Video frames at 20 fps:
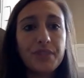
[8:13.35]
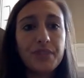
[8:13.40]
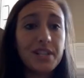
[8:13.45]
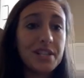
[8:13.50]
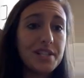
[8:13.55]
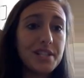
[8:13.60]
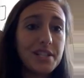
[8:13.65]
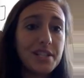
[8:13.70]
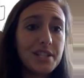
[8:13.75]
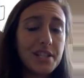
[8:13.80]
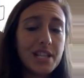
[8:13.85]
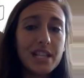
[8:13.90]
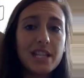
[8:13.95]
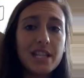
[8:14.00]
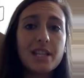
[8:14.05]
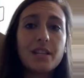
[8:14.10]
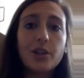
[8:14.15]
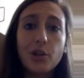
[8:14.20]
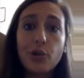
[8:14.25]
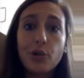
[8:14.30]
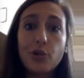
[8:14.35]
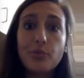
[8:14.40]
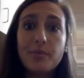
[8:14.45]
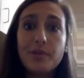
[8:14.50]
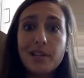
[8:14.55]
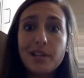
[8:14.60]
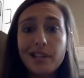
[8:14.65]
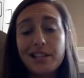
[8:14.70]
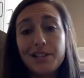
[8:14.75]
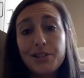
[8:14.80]
This is the lobe
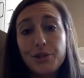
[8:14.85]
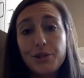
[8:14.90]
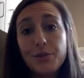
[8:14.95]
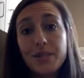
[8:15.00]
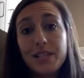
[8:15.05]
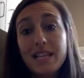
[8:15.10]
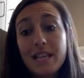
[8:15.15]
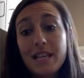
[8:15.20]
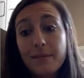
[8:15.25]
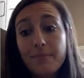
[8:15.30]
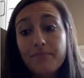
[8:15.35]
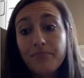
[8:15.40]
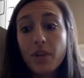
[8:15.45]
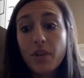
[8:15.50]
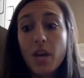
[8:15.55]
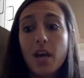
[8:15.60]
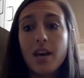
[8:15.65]
that lets you see.